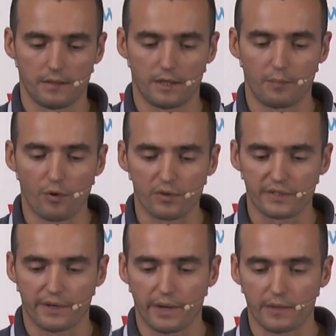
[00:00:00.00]
reports
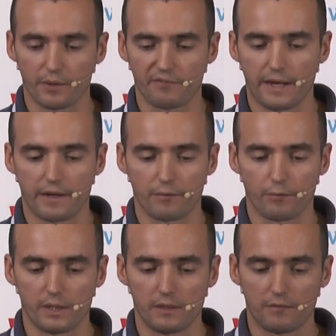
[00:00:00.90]
directory, then
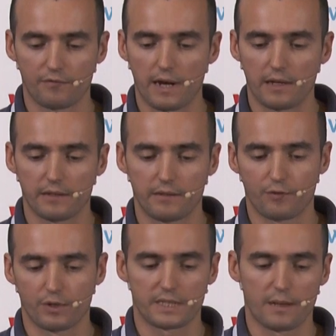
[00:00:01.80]
we'll find,
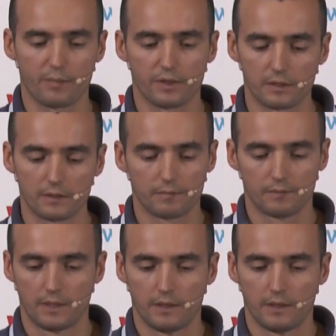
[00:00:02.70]
for example,